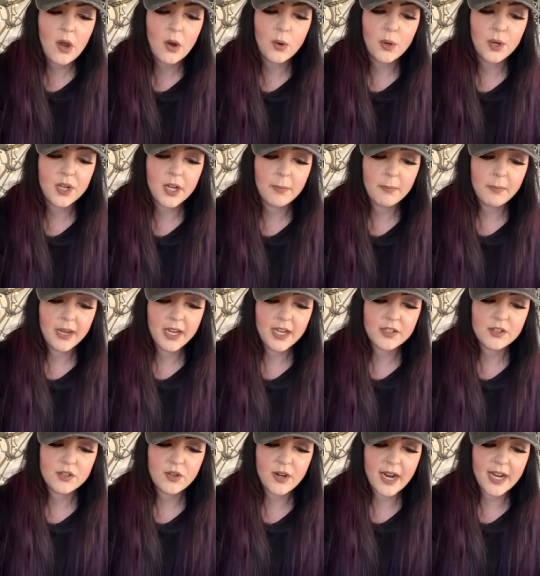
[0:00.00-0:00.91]
or
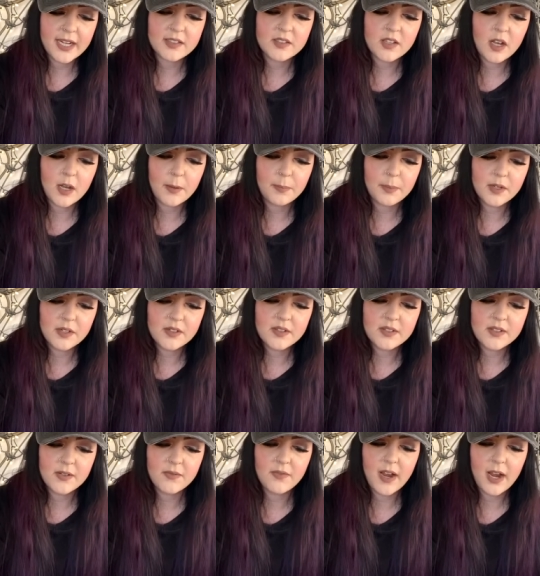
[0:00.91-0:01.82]
command
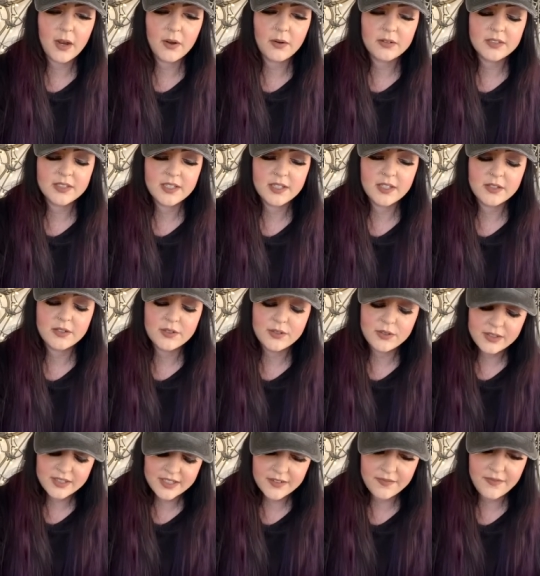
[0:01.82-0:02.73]
grasshoppers to, vow- to
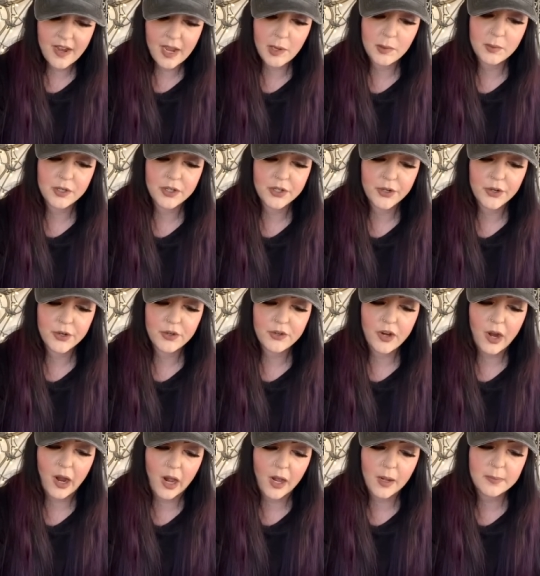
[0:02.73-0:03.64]
devour your
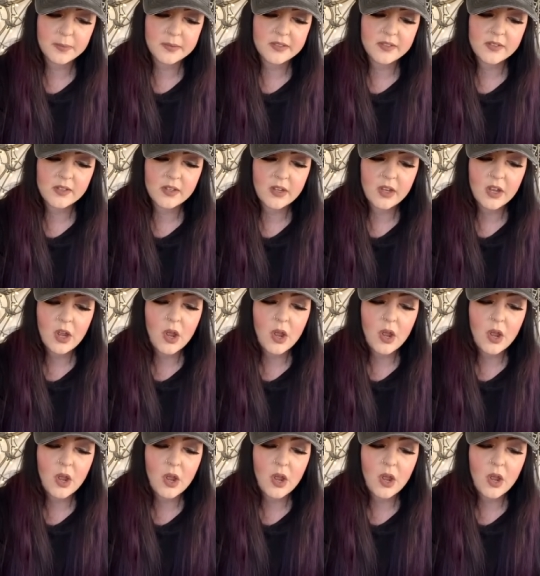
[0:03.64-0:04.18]
crops,